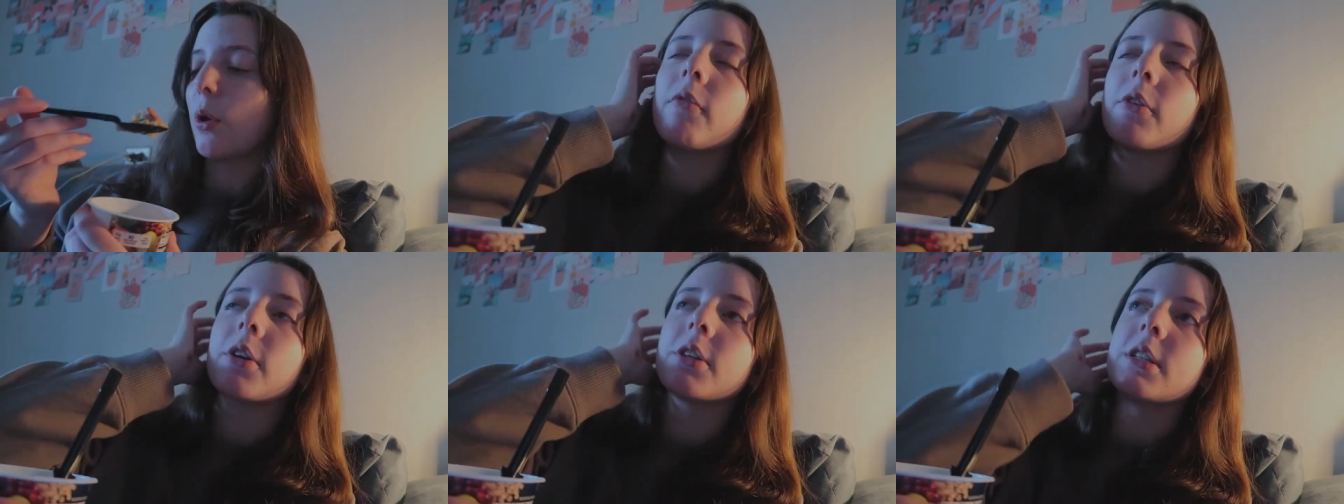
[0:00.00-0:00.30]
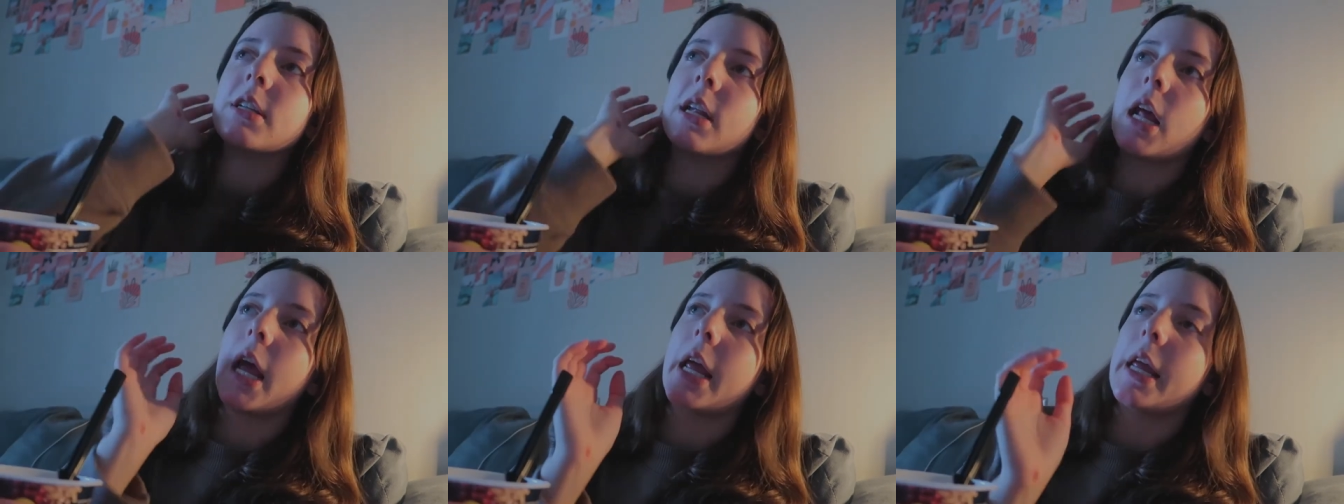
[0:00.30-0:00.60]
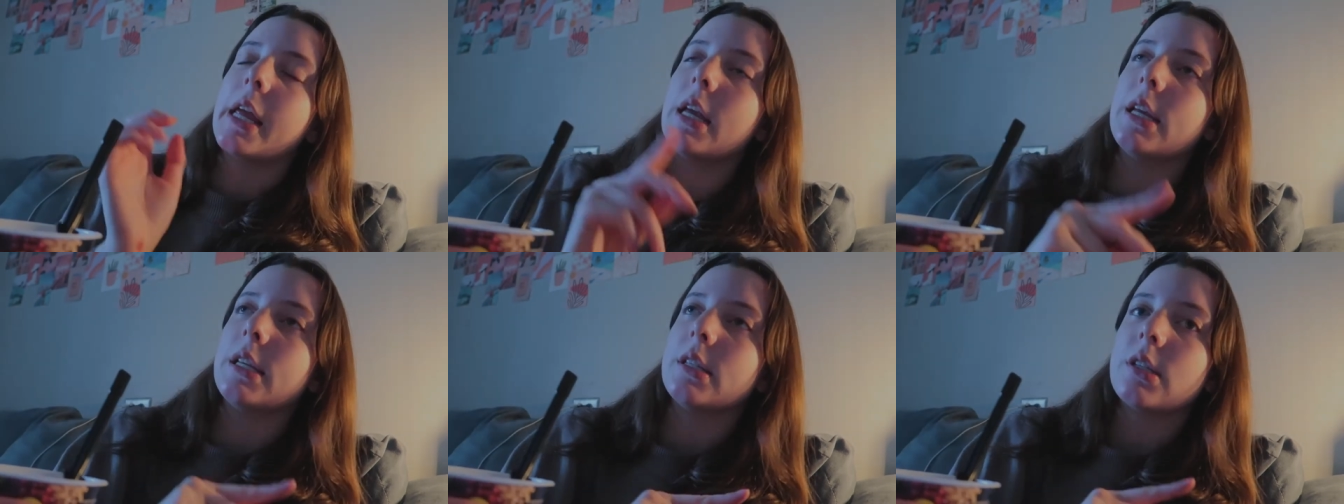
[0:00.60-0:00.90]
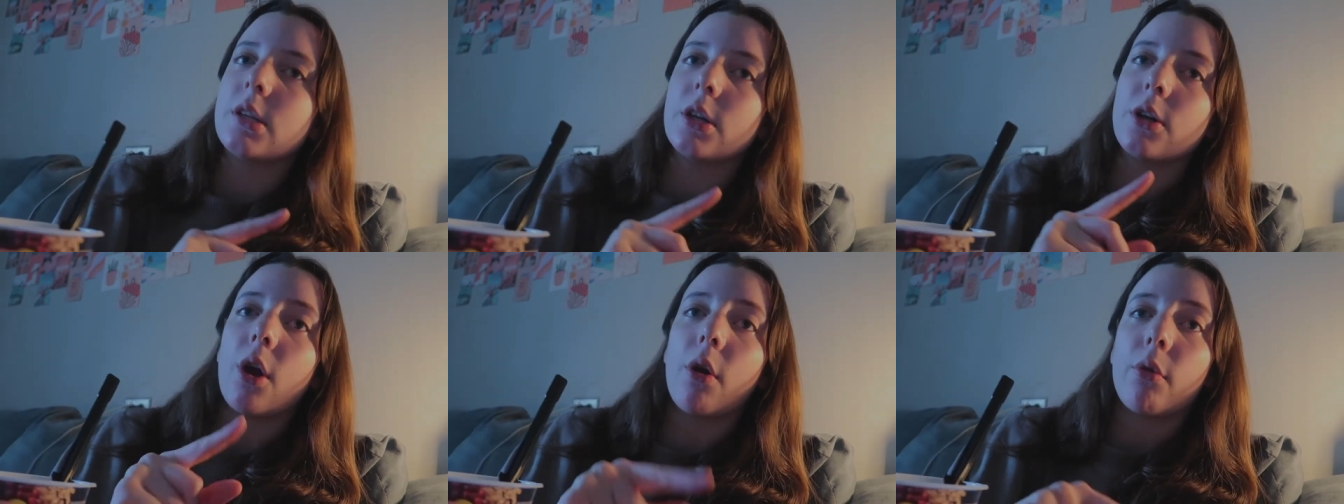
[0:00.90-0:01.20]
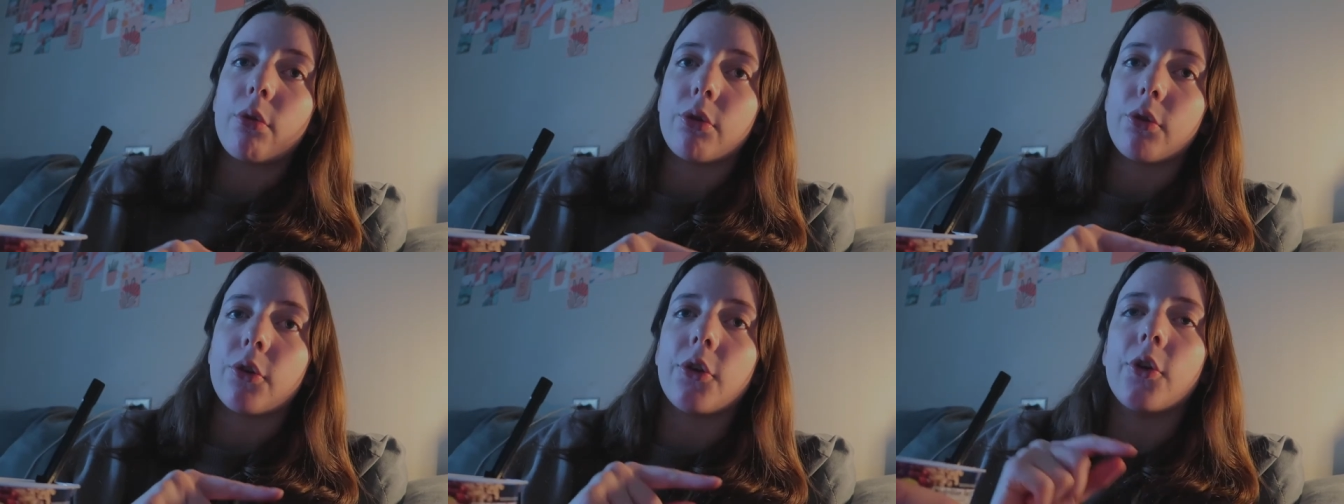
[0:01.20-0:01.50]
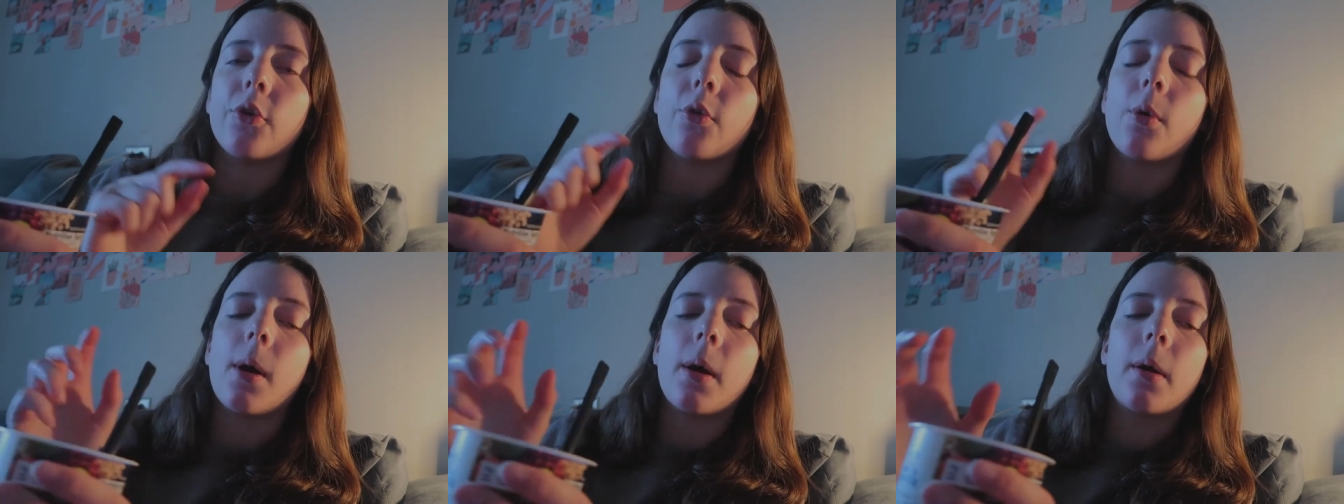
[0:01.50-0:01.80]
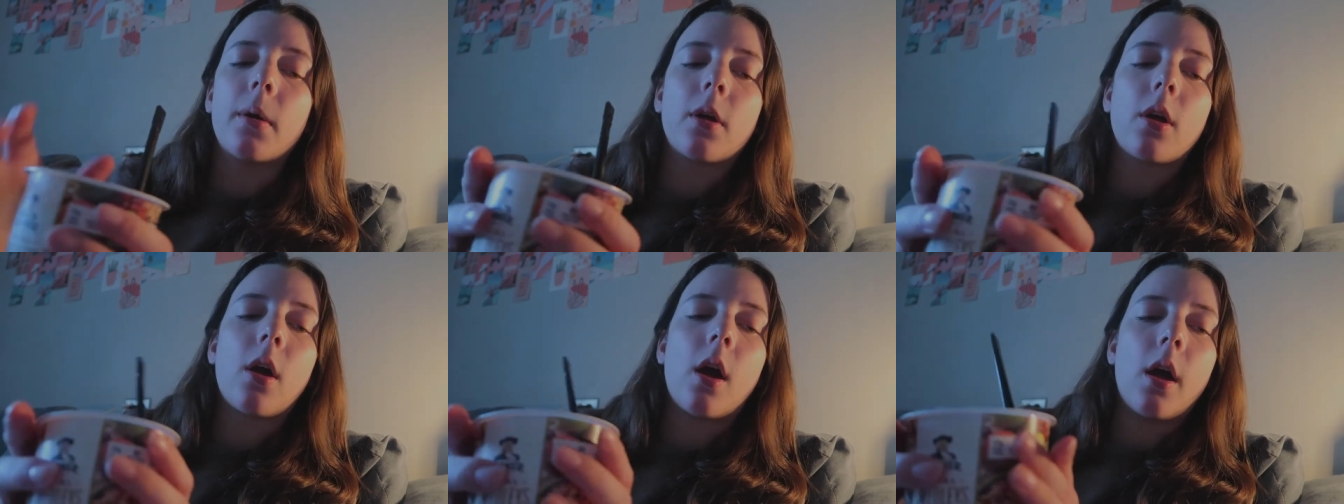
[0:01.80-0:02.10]
For today is to go through
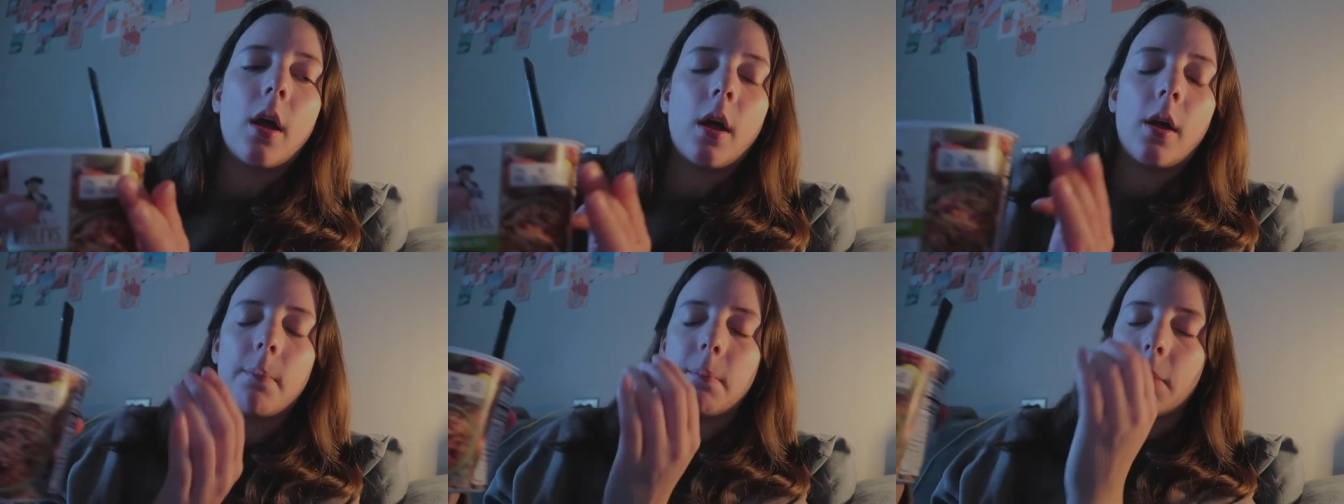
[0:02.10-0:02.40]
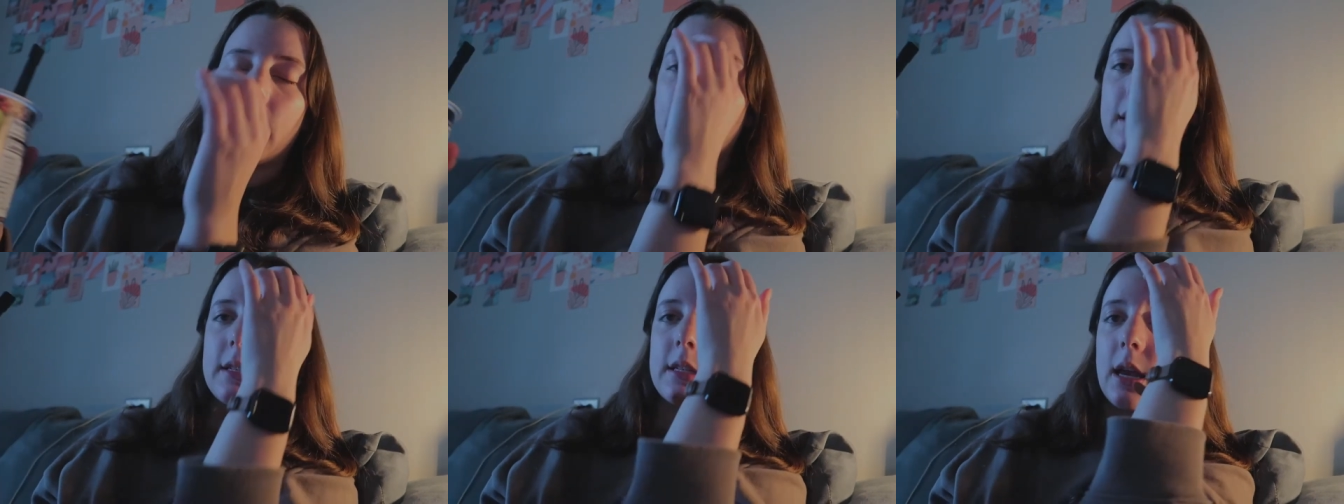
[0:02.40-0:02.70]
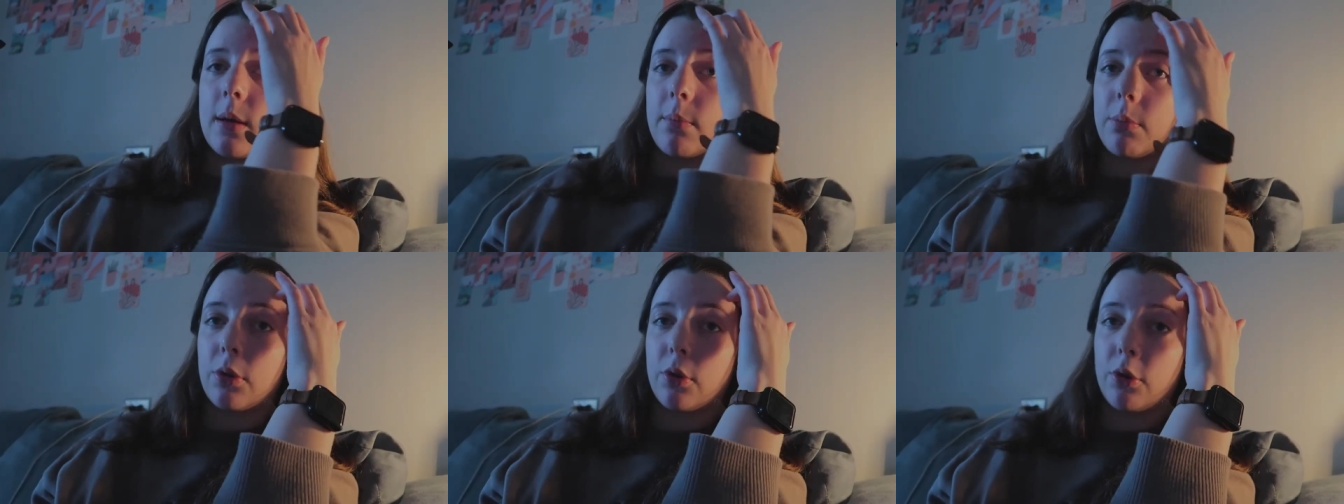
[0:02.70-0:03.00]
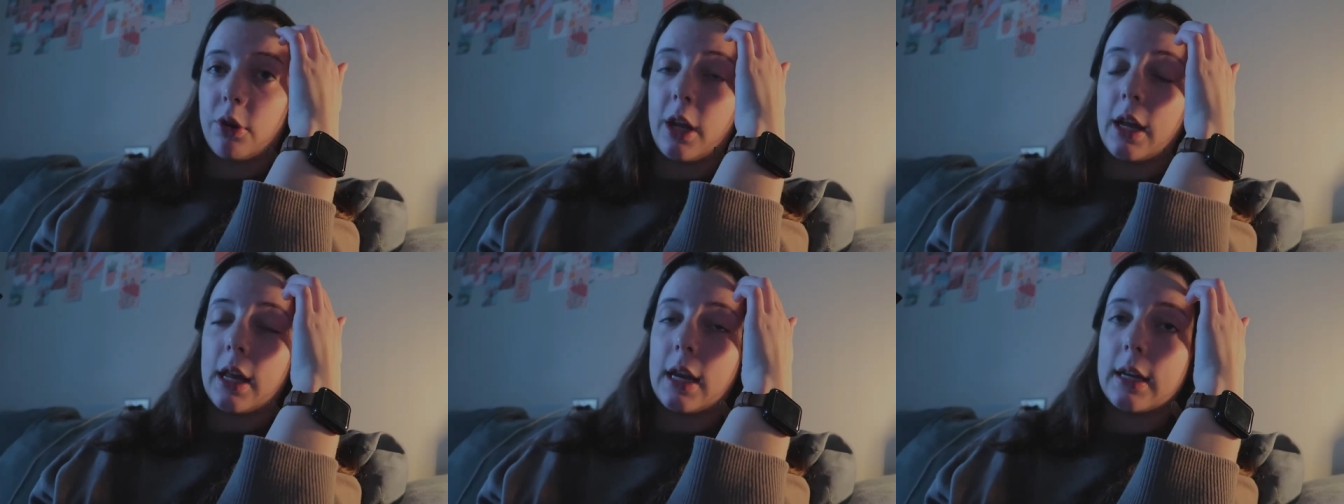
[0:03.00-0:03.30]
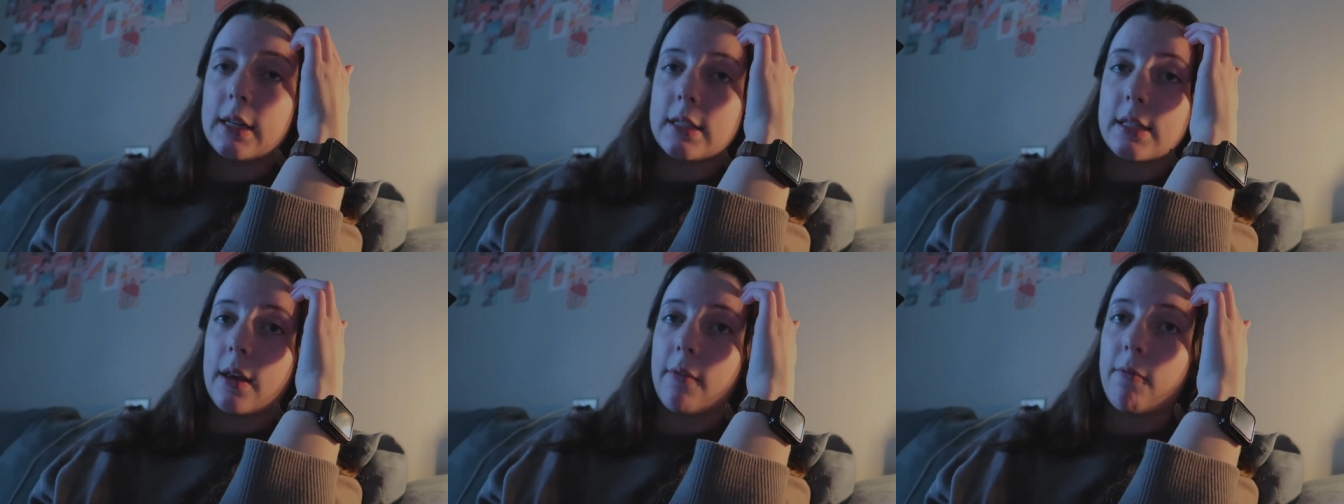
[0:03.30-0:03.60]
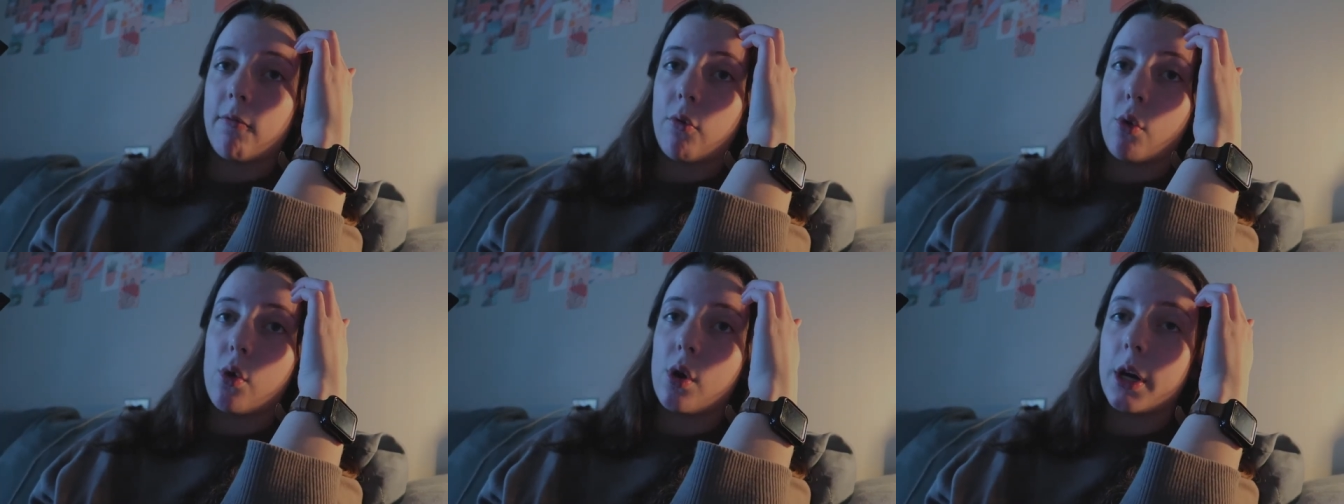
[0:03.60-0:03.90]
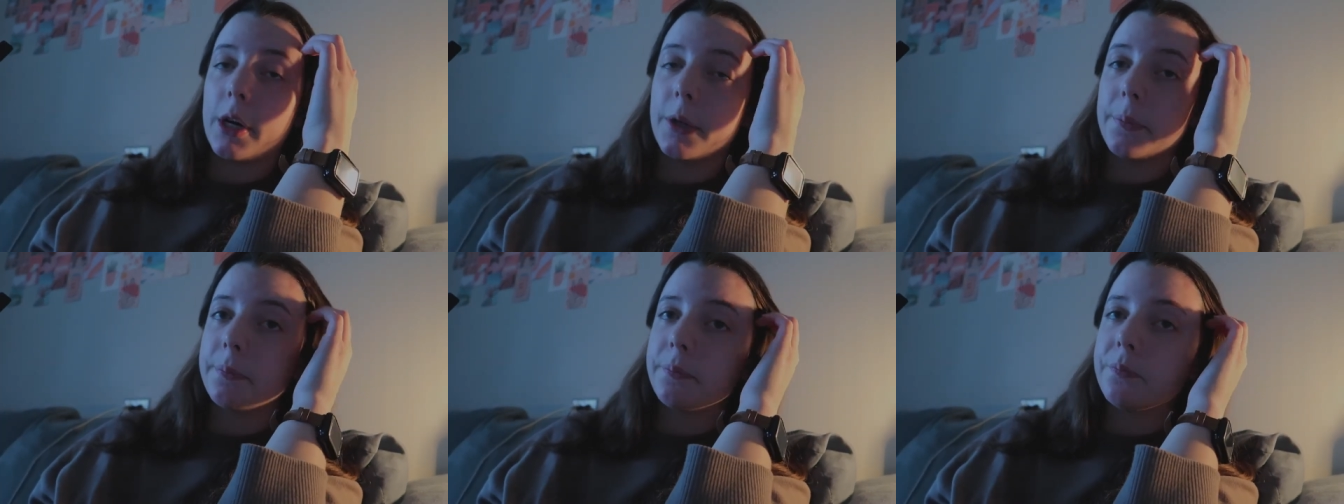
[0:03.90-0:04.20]
um, exam three and exam
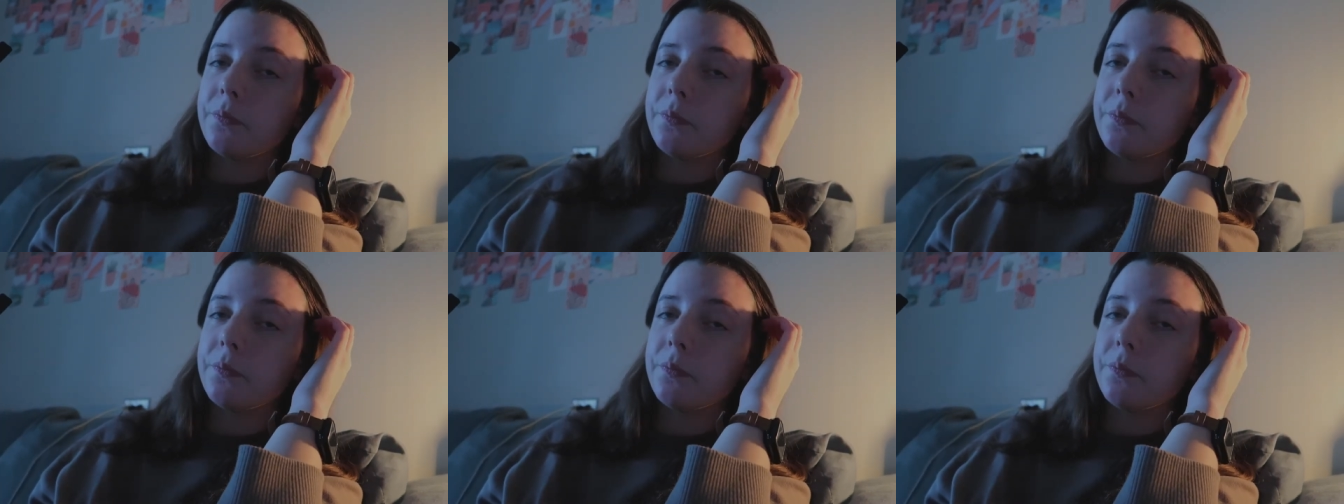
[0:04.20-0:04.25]
four